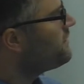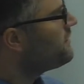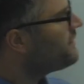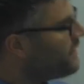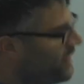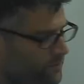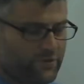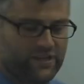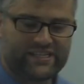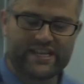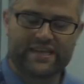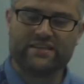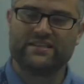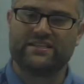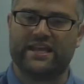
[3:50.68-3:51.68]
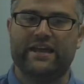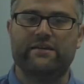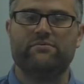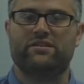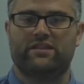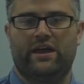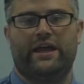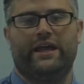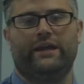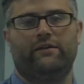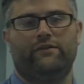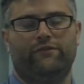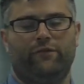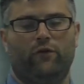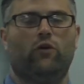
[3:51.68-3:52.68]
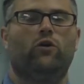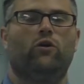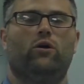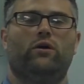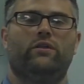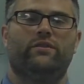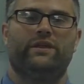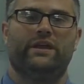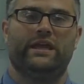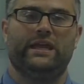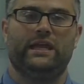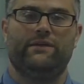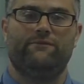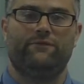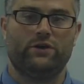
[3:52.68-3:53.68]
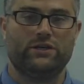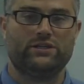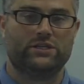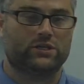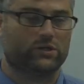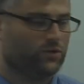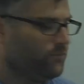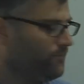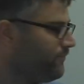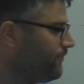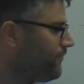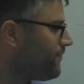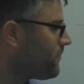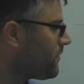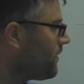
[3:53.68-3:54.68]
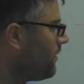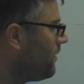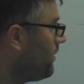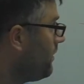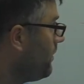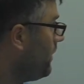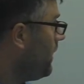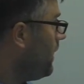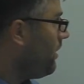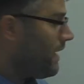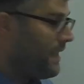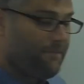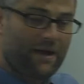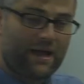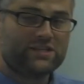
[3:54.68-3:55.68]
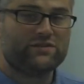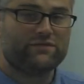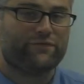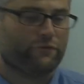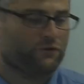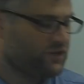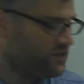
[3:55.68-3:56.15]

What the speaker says: Can we say the same thing for the vertical? Imagine for a